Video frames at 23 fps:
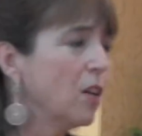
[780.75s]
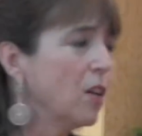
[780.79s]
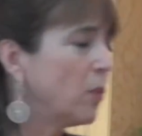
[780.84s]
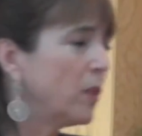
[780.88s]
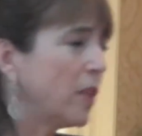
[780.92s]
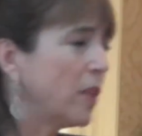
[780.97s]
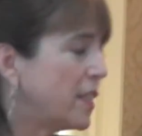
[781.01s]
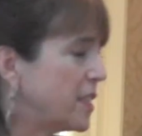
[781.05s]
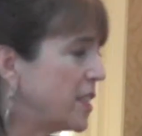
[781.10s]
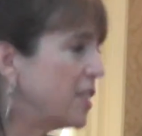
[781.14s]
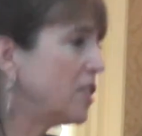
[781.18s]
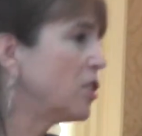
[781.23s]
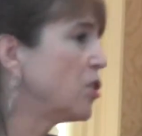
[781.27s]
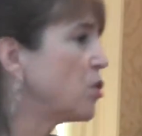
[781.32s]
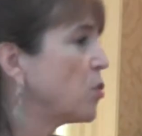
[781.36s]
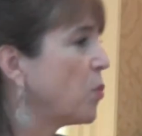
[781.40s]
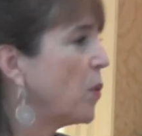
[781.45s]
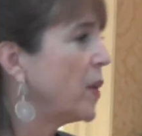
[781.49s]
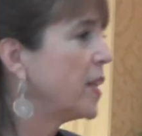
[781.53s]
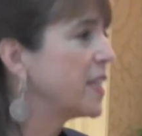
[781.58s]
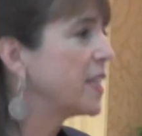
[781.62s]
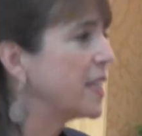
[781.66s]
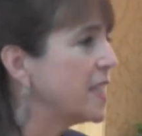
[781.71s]
when
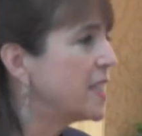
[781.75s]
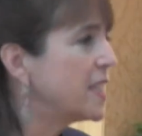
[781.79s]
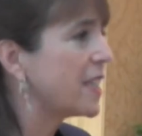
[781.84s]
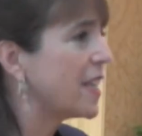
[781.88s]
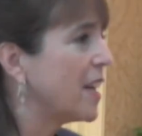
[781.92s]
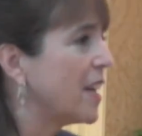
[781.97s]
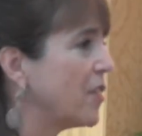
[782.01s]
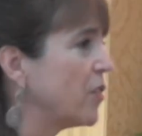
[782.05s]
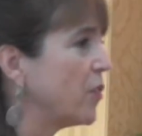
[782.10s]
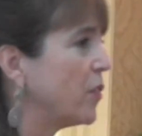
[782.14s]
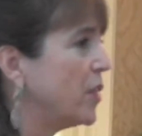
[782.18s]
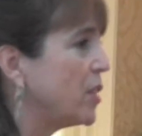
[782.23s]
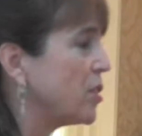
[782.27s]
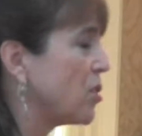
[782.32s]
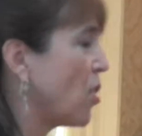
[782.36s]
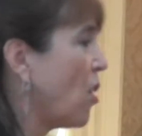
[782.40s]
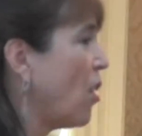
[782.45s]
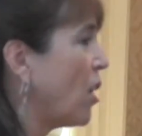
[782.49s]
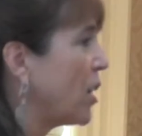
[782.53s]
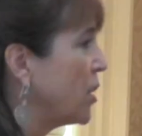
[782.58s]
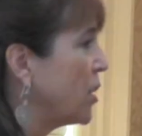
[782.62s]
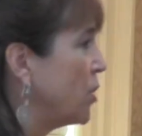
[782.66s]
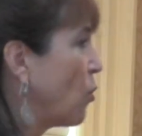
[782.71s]
Latinos want to get together and
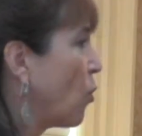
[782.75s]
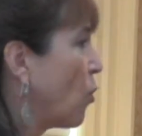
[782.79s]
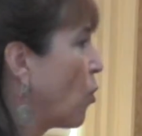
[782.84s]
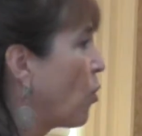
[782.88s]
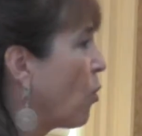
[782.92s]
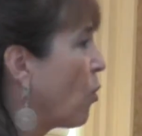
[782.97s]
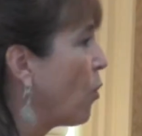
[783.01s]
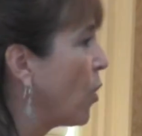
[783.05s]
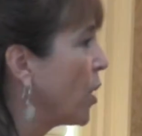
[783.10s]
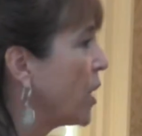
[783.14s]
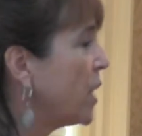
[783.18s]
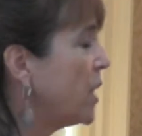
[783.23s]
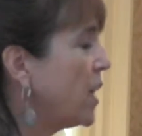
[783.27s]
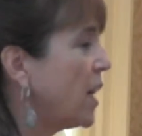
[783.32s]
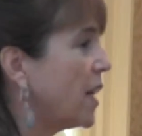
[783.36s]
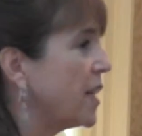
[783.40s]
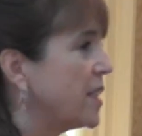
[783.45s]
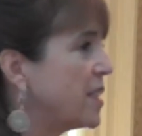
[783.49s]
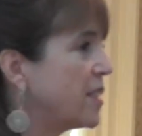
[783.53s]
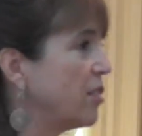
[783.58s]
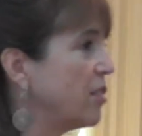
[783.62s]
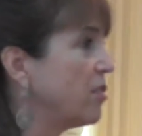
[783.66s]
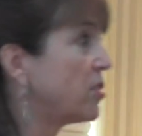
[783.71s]
talk and, or
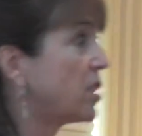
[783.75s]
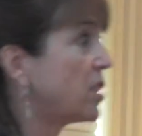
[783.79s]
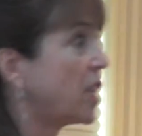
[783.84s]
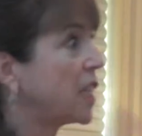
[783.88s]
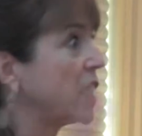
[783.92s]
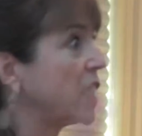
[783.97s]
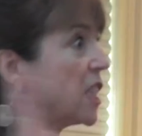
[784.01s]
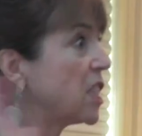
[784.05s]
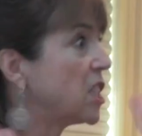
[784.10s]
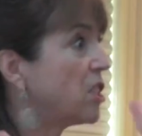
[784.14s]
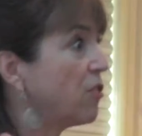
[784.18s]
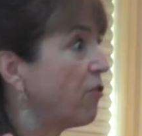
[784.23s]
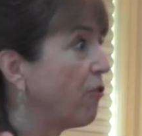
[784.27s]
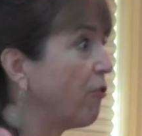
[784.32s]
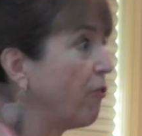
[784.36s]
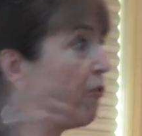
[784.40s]
organize, there's like this